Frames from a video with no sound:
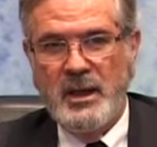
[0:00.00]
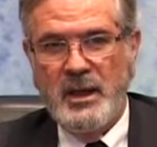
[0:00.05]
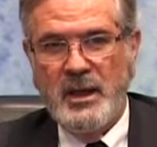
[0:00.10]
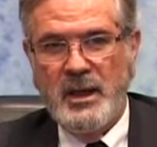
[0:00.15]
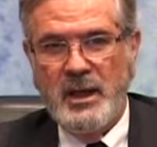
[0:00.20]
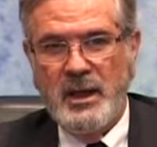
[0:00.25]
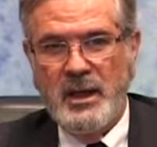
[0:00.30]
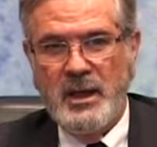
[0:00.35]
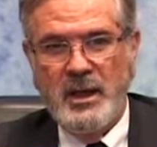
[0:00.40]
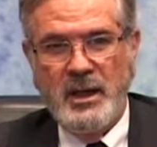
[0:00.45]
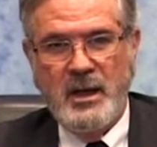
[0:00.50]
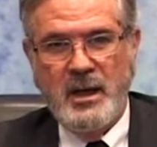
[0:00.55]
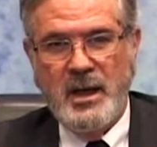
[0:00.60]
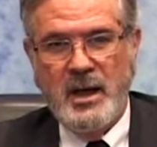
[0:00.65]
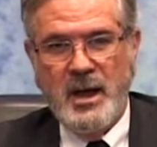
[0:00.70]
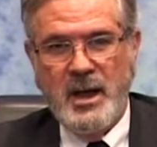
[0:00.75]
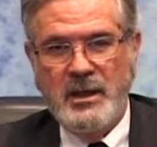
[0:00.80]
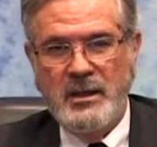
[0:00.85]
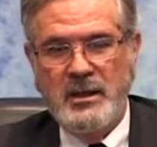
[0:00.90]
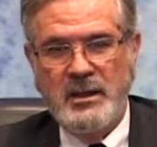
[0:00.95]
And
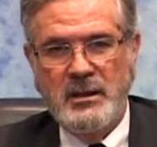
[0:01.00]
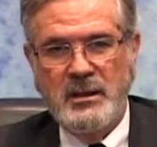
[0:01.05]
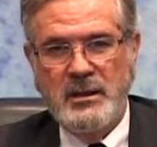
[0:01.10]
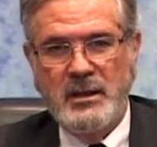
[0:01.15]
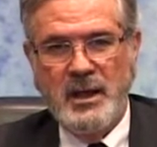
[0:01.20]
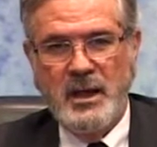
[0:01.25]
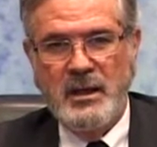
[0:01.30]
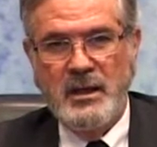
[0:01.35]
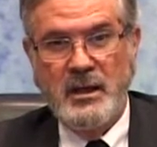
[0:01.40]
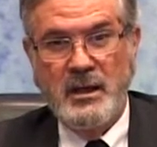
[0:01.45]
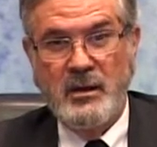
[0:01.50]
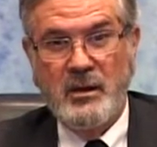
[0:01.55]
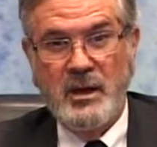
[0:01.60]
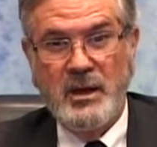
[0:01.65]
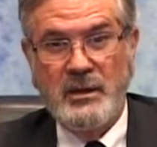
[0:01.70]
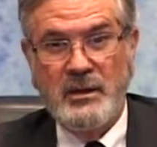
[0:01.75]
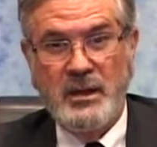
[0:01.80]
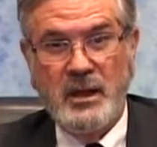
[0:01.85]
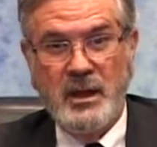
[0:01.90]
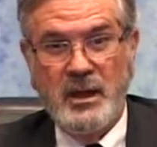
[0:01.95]
I didn't
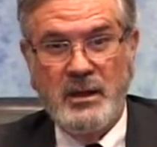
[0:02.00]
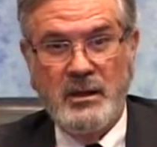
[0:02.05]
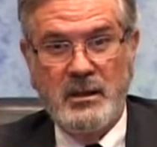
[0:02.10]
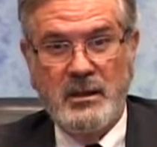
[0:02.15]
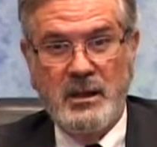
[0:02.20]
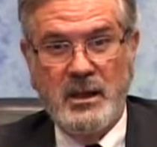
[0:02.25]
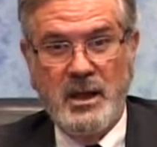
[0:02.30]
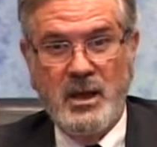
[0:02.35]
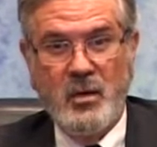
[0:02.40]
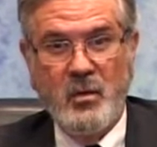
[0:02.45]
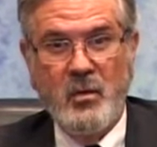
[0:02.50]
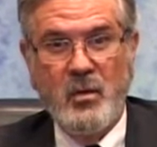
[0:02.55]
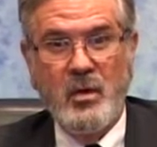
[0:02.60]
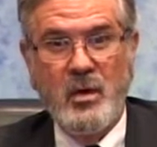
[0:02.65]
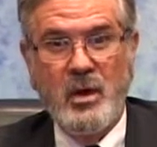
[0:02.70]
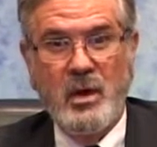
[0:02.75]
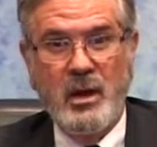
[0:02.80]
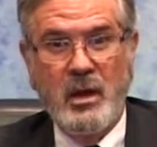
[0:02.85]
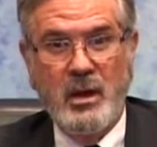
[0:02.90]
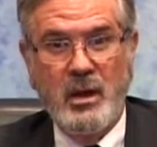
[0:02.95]
like that at
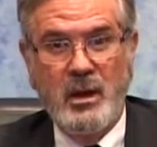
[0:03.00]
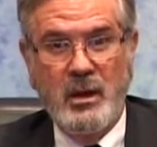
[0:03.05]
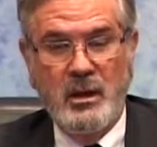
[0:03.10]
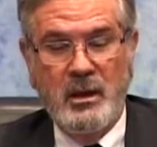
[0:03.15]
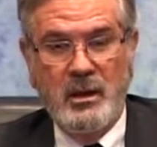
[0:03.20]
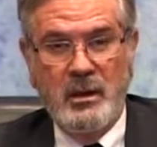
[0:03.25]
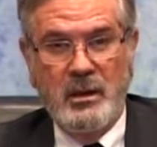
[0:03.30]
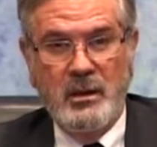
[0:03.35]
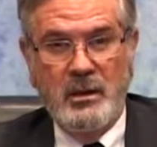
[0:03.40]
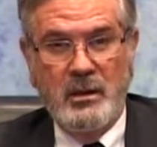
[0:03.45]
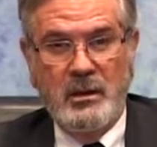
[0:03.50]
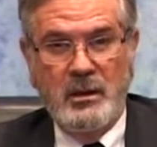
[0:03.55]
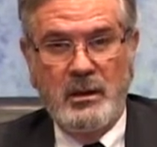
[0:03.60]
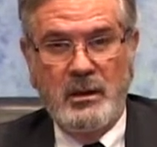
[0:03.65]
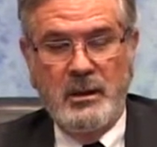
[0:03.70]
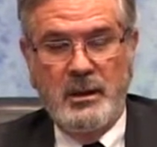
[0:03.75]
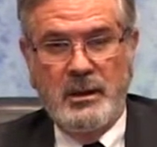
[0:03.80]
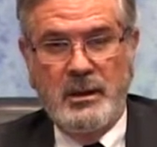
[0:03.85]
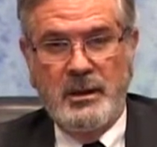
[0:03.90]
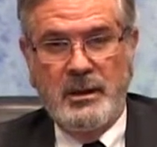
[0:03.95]
all.
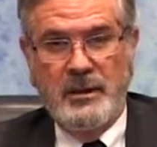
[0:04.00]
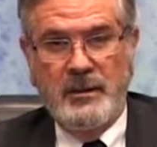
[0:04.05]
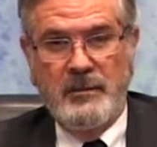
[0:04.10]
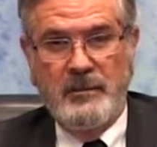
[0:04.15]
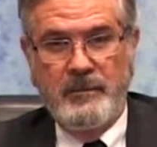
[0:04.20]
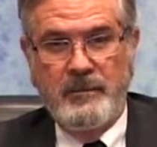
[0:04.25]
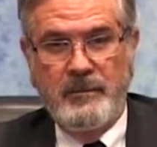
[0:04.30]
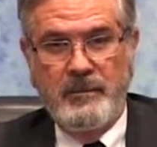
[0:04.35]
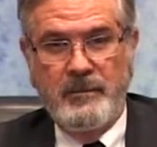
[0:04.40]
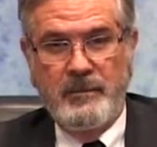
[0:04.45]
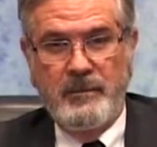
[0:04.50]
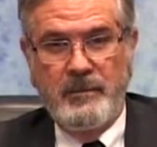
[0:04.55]
And